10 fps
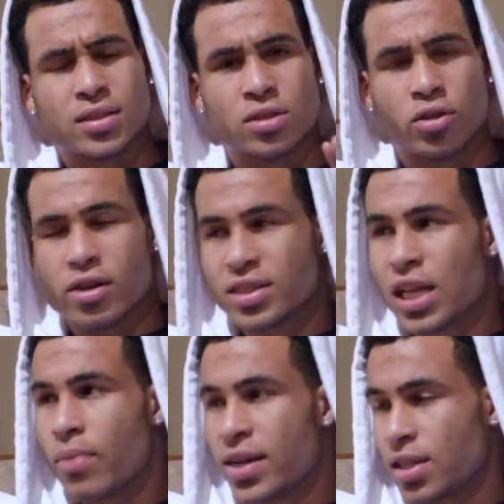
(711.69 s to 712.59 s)
So they're
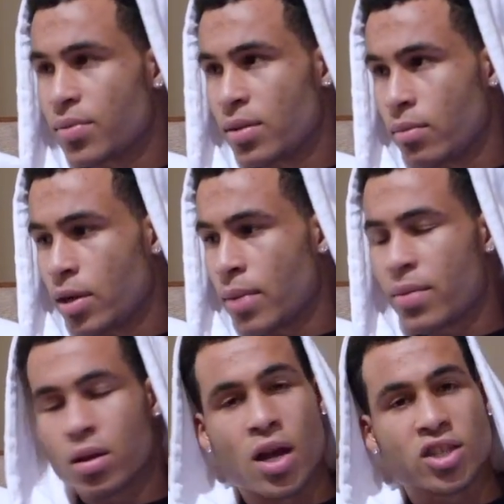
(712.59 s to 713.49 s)
celebrating something. It might have
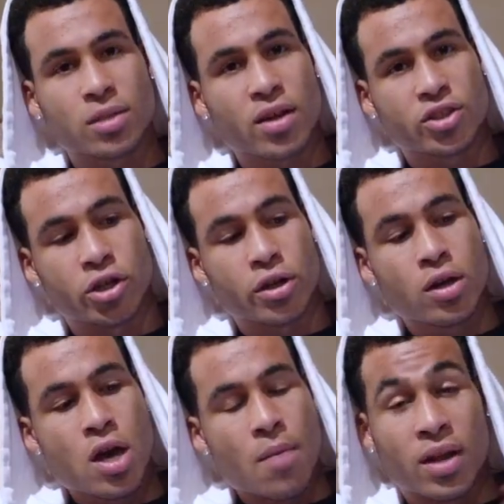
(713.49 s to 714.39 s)
been a launch. I'm not sure.
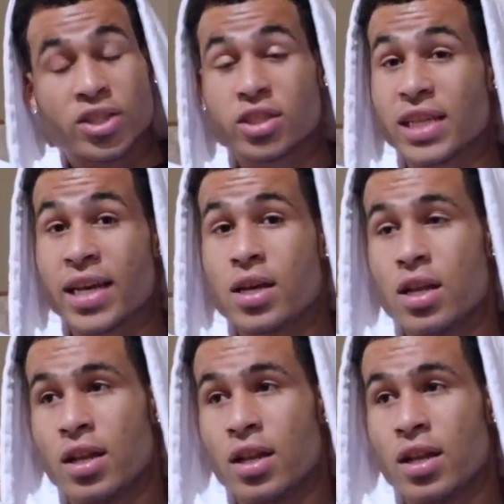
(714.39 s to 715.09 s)
But let's just say